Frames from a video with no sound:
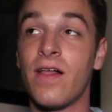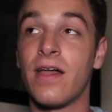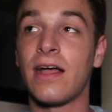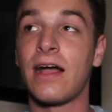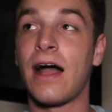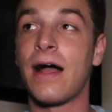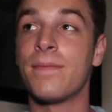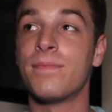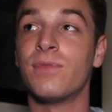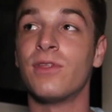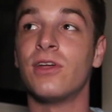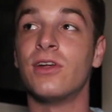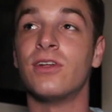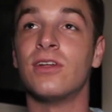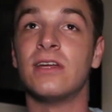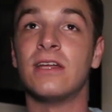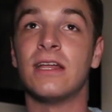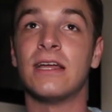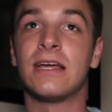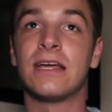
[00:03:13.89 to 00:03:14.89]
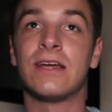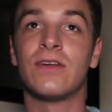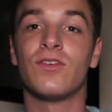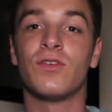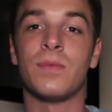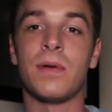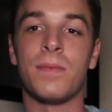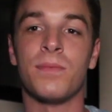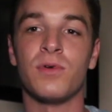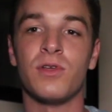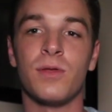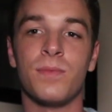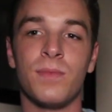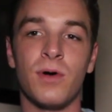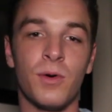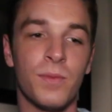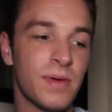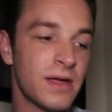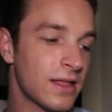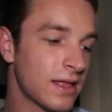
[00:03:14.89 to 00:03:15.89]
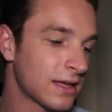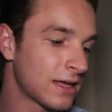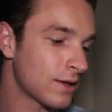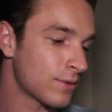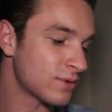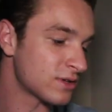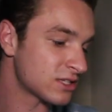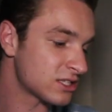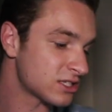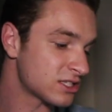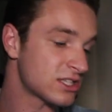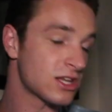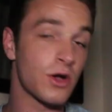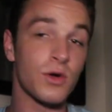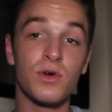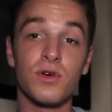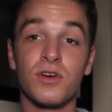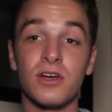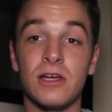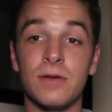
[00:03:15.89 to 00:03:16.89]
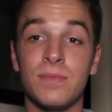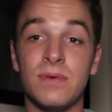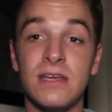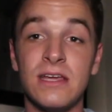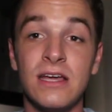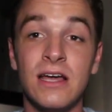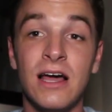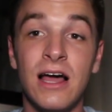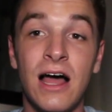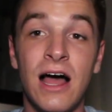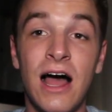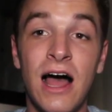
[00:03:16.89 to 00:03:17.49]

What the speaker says: Like, I'm literally like can remember the moment. Like, it was so creepy.